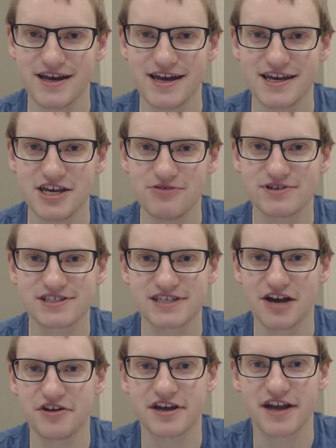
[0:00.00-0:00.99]
He was
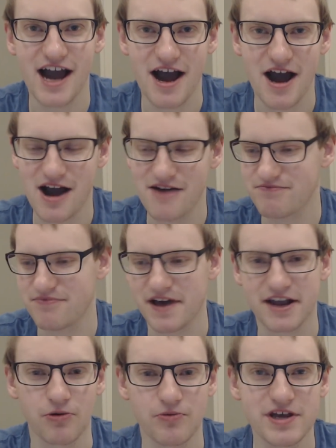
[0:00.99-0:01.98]
selling,
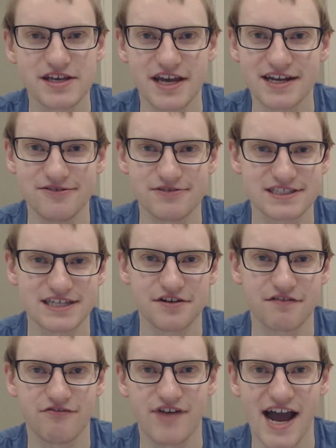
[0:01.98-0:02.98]
like a weekend, he was
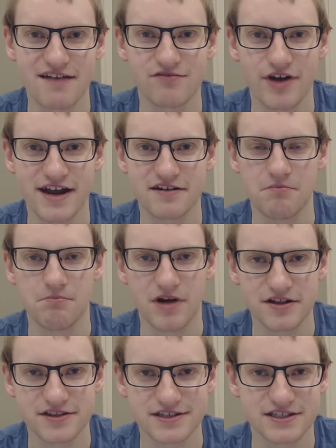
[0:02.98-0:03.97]
selling $5,000 a
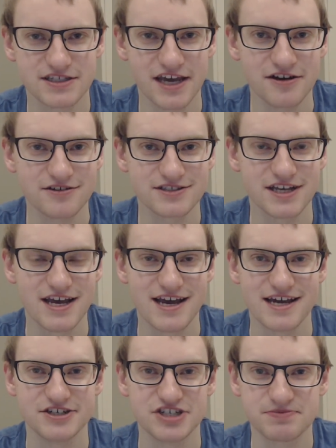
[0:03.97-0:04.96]
month in sales
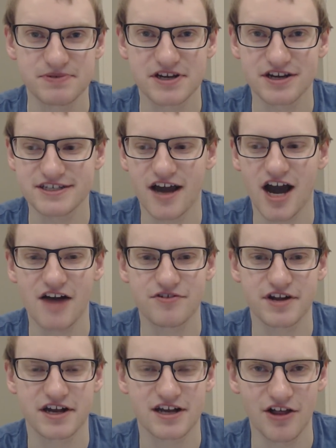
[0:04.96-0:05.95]
just because he
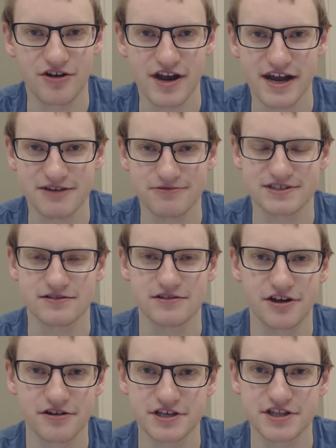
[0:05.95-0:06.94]
offered a color, and it was
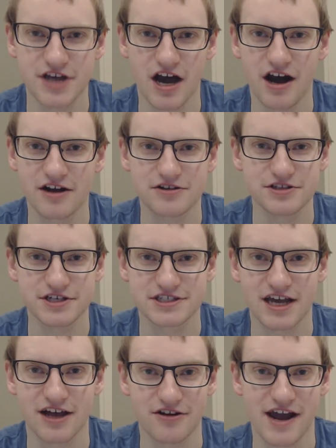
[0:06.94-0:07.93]
literally the
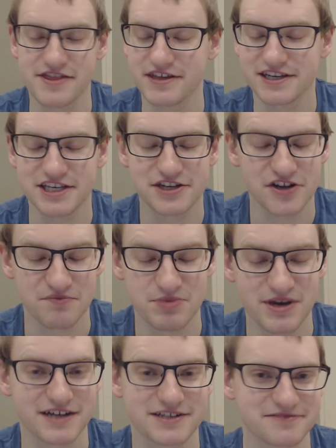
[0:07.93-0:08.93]
ugliest color I think he could have
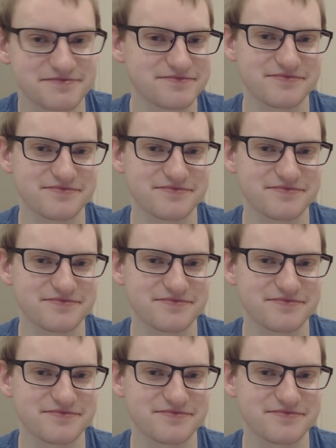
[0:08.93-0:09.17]
picked.